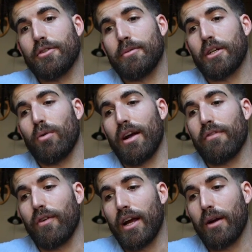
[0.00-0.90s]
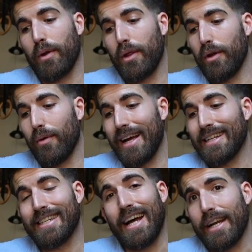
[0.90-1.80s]
to be quite frank with you,
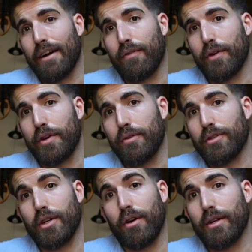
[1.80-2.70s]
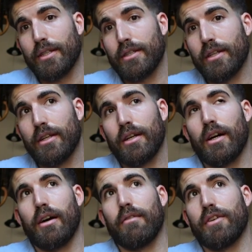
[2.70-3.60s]
it's not enough for you to notice
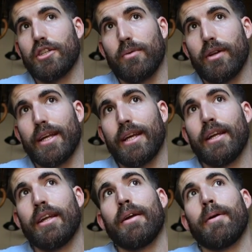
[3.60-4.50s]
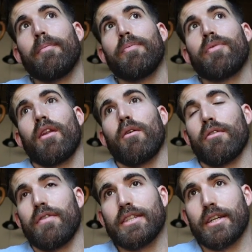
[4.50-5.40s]
visually or
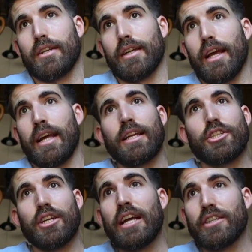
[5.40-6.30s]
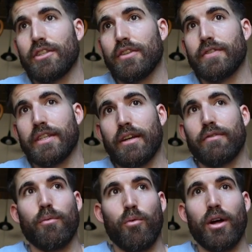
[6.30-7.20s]
physically. Any changes you've seen
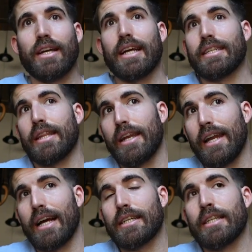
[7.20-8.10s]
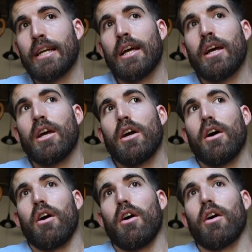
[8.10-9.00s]
from one day to the next
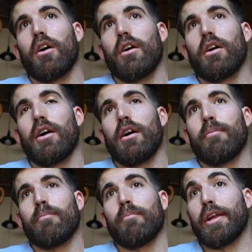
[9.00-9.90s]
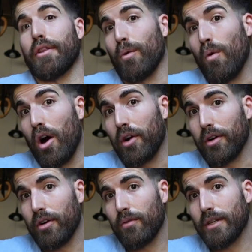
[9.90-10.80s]
are either
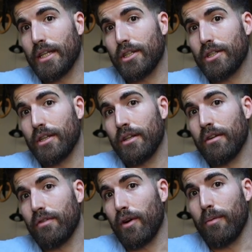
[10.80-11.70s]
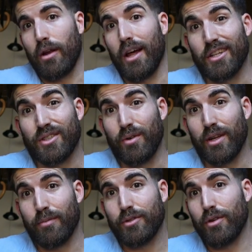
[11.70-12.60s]
water retention from a lot of
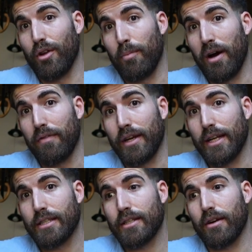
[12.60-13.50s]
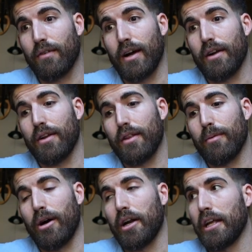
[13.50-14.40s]
sodium, so a little puffiness around the
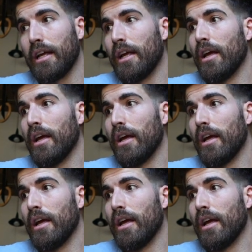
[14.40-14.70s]
body,